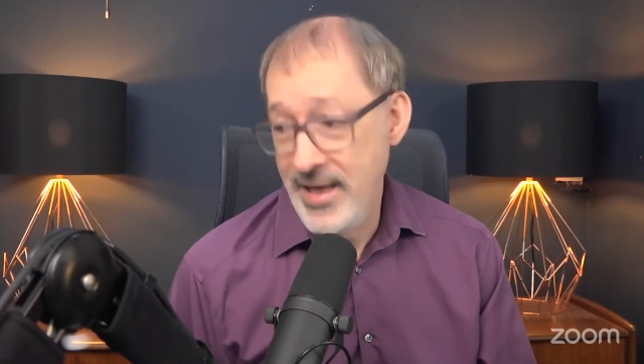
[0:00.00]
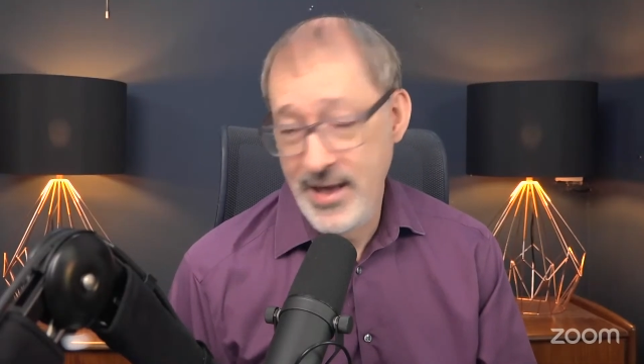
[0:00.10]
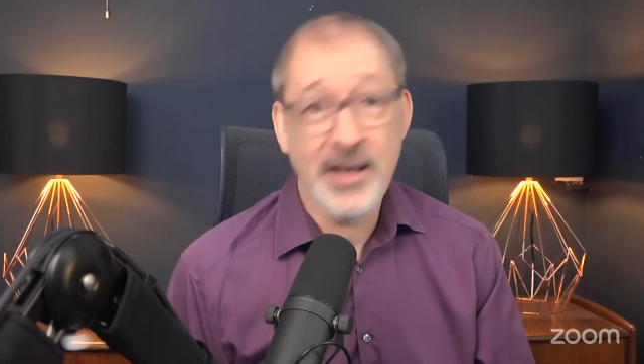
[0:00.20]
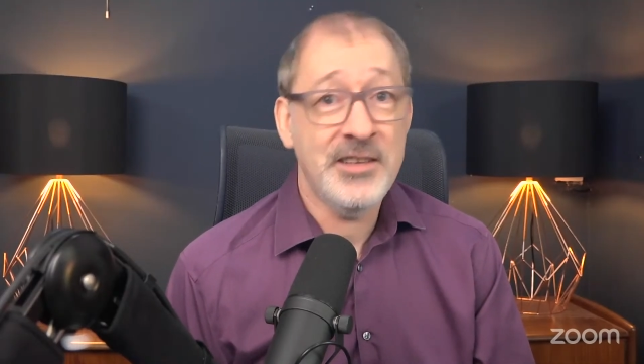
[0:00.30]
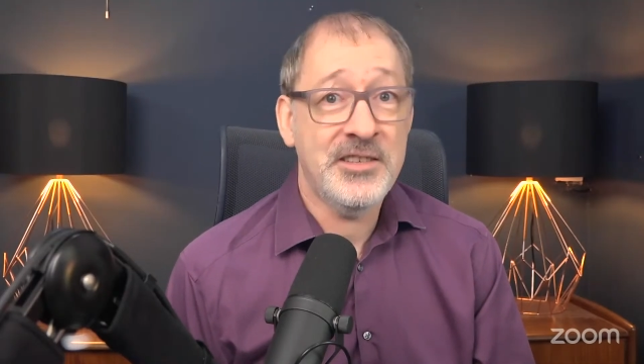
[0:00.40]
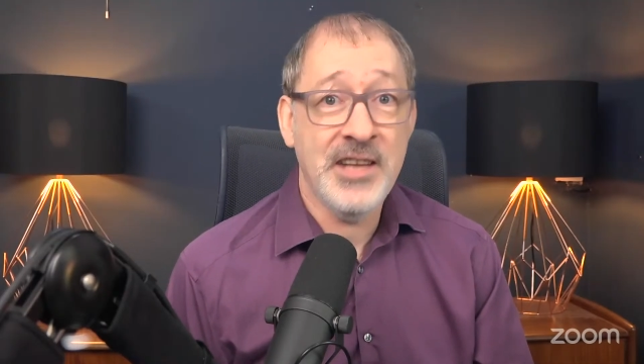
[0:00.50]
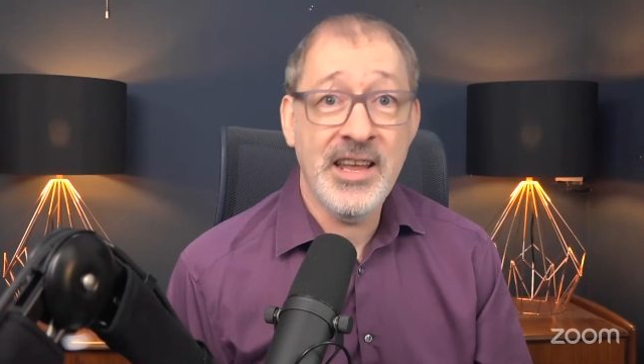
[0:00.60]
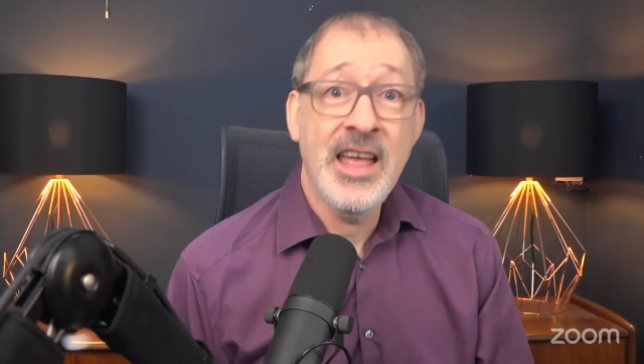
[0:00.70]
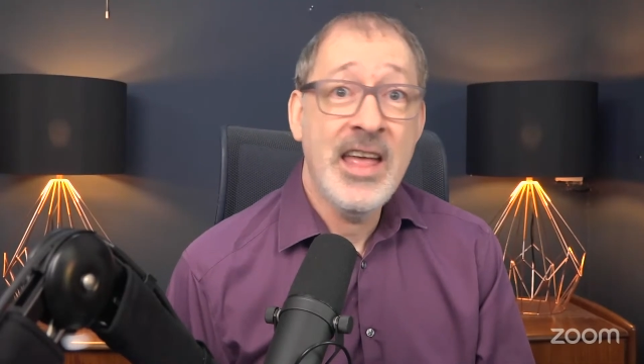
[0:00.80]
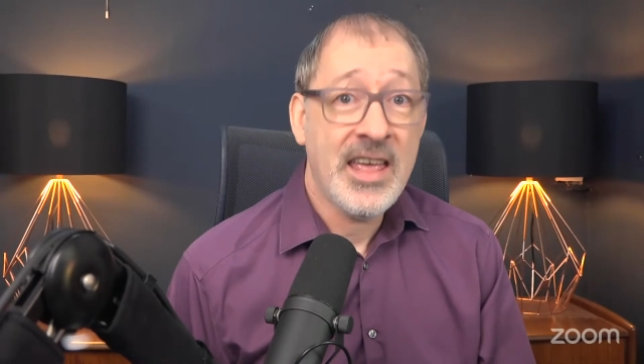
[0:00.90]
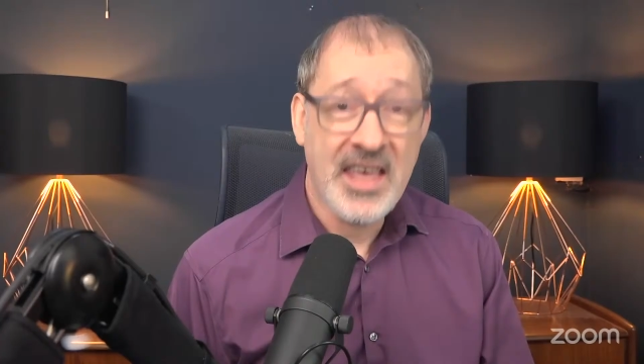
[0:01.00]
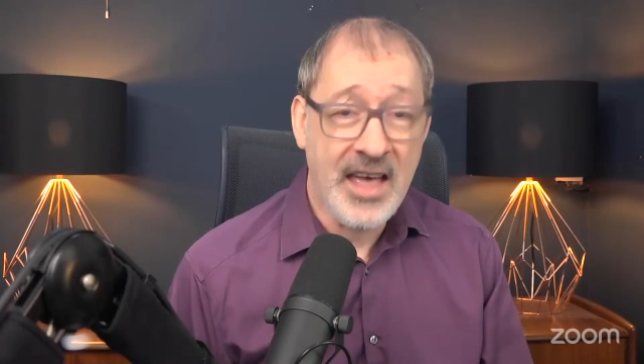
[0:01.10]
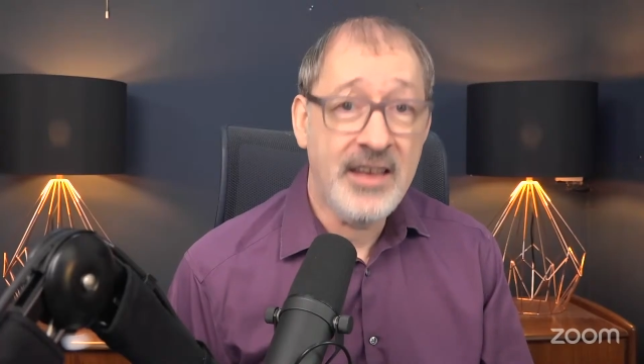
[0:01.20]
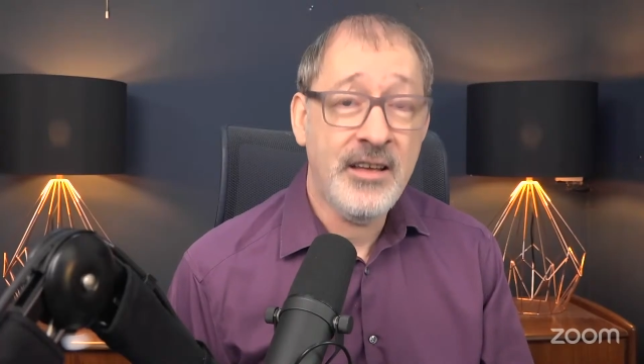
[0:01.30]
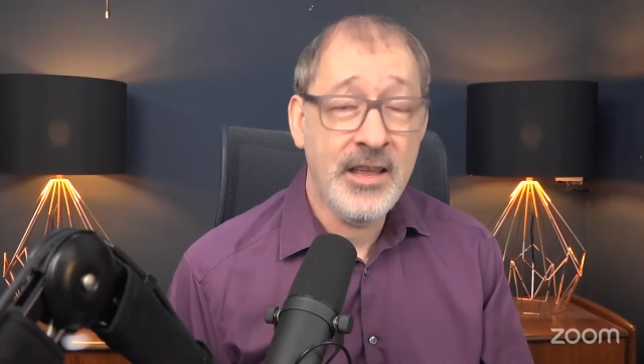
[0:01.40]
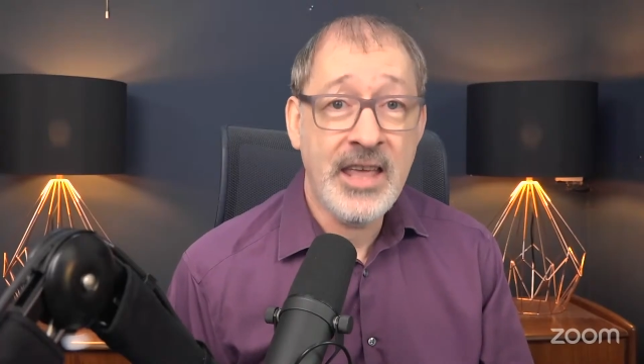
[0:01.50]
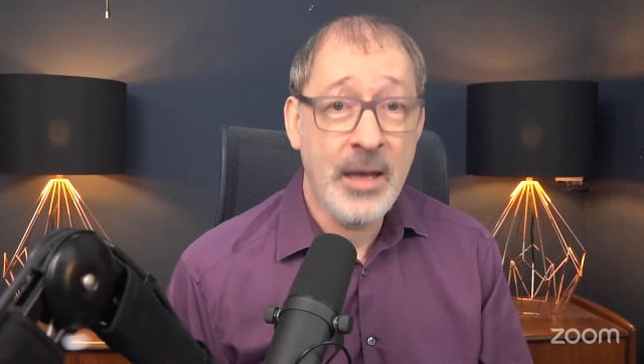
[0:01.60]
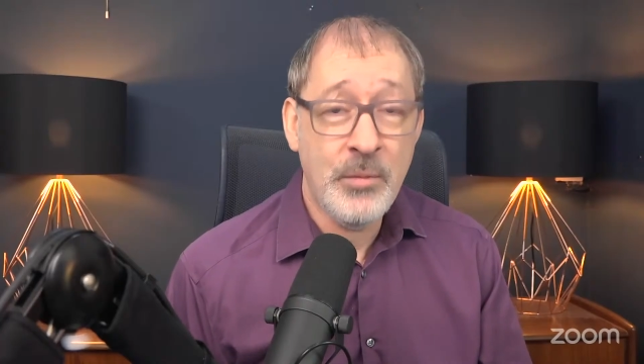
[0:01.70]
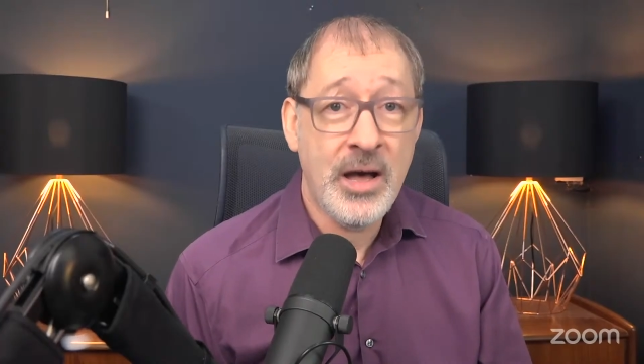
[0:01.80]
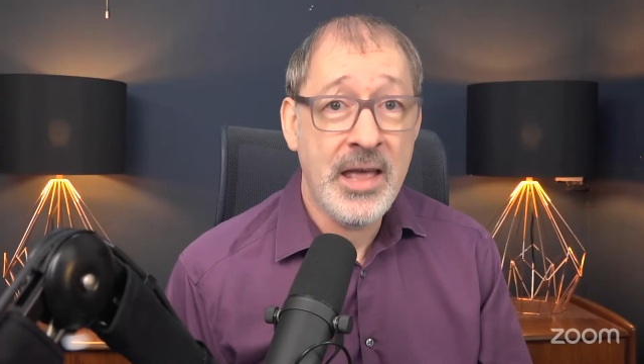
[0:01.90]
I asked it, can I
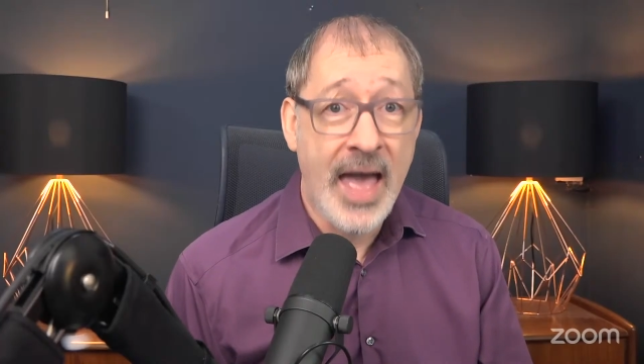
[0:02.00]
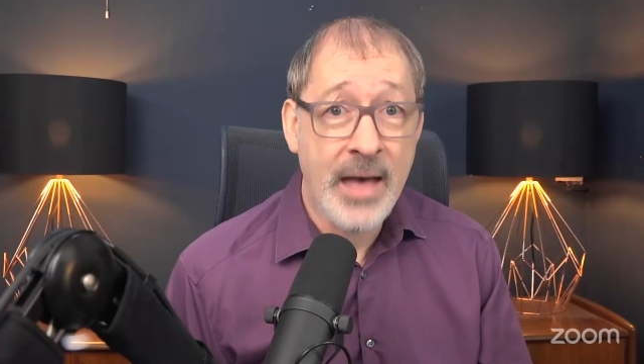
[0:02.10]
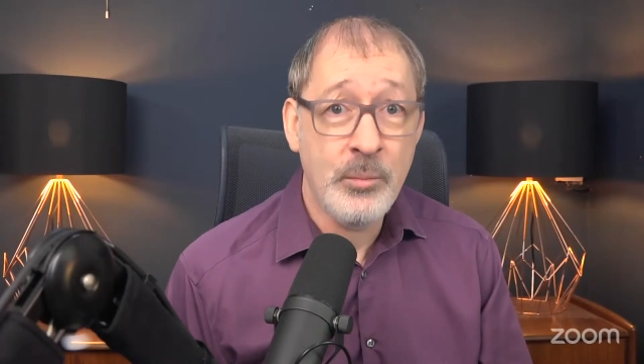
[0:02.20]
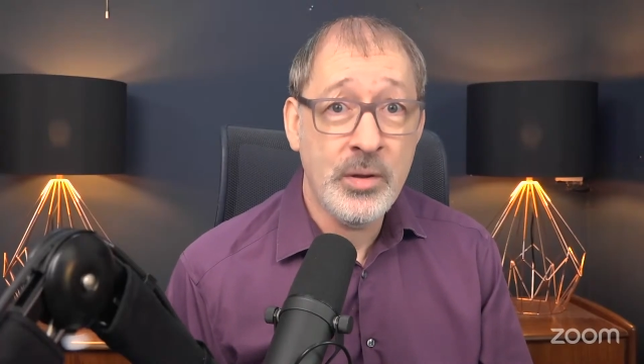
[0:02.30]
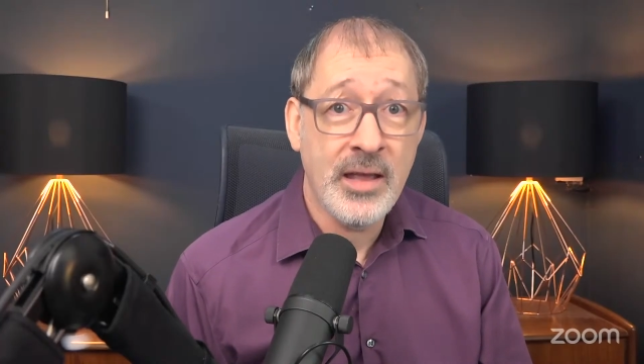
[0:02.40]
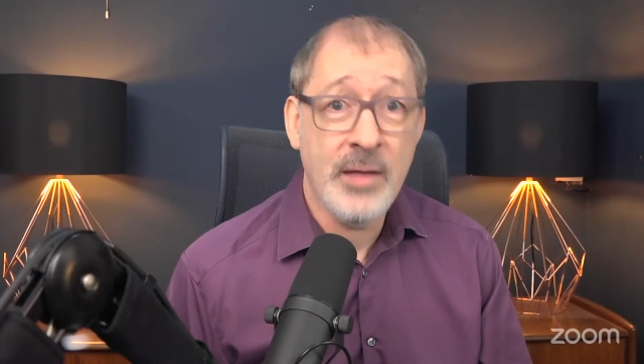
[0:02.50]
get my app